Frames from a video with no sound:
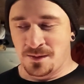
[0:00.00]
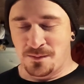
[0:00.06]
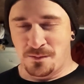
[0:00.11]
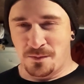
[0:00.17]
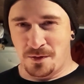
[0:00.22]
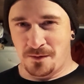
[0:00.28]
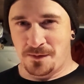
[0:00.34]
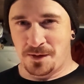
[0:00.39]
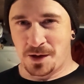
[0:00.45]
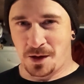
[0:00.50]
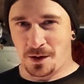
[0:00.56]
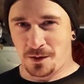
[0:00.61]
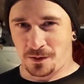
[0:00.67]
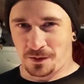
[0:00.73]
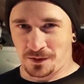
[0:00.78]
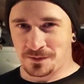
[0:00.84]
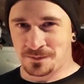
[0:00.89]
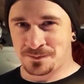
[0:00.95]
Moving
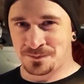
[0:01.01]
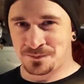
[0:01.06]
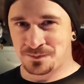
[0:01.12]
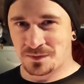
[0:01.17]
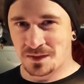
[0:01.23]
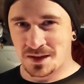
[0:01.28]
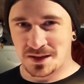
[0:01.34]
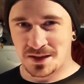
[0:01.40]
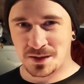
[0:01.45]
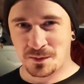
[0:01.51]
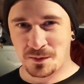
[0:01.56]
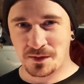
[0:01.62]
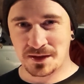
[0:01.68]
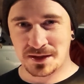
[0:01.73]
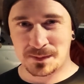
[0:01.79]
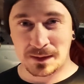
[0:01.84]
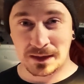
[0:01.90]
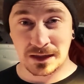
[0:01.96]
on to what
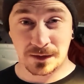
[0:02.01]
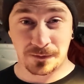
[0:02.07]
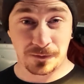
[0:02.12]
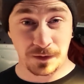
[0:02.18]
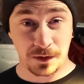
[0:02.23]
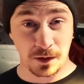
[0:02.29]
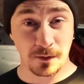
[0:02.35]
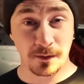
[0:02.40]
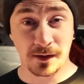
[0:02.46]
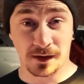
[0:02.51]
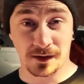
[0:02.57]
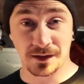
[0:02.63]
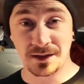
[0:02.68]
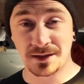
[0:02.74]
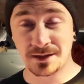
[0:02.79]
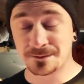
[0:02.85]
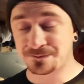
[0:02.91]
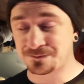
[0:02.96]
this means for you
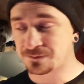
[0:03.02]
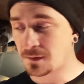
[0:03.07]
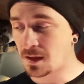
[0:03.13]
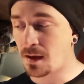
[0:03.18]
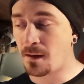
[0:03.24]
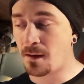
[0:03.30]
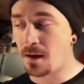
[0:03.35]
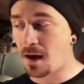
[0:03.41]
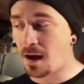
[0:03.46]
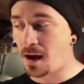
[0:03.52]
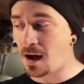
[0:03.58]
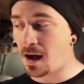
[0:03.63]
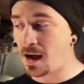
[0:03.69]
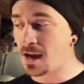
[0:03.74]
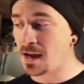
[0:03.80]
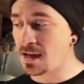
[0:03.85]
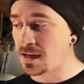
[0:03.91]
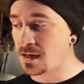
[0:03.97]
guys,
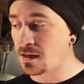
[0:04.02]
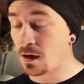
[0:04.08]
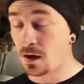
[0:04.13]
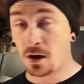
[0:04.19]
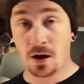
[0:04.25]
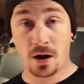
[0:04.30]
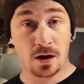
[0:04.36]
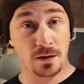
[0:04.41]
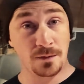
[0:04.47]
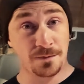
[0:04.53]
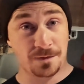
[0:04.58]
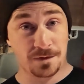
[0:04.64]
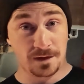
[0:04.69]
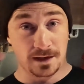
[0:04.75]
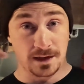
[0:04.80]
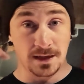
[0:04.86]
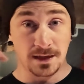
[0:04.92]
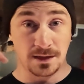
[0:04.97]
I
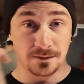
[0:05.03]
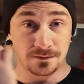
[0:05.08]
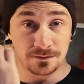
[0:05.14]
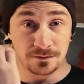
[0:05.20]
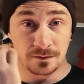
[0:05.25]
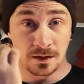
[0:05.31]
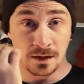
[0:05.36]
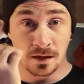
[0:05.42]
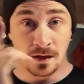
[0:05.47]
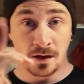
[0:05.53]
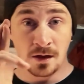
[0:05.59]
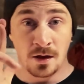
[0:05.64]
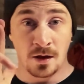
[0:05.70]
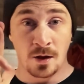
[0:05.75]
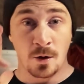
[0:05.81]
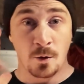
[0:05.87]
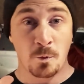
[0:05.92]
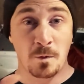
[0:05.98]
hopefully
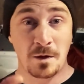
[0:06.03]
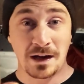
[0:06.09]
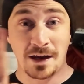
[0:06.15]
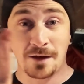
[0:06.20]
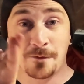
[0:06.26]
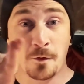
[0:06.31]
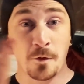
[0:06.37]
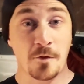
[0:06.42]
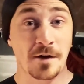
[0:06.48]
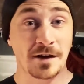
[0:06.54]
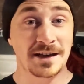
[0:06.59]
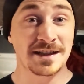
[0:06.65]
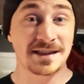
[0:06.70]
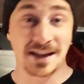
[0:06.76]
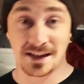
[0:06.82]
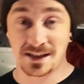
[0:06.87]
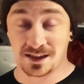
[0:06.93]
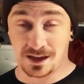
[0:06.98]
will have already
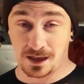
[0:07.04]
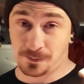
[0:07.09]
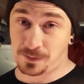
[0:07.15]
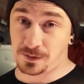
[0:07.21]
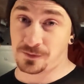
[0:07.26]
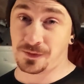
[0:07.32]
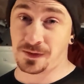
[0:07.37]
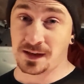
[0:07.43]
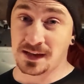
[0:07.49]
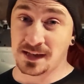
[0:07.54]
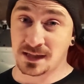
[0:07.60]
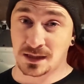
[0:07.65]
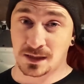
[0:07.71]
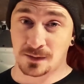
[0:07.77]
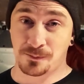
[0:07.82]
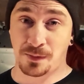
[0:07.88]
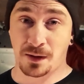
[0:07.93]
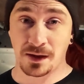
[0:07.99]
done a couple of
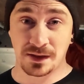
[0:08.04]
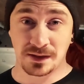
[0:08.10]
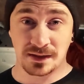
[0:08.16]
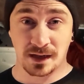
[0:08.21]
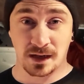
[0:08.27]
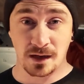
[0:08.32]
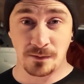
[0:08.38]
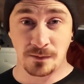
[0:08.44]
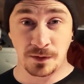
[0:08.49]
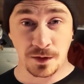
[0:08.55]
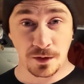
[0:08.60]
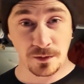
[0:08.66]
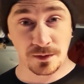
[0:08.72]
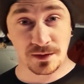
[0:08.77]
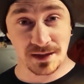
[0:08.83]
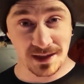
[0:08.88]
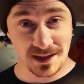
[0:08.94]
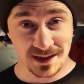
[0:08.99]
these by the time you
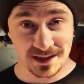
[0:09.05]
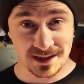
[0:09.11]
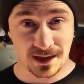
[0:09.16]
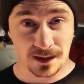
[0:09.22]
see this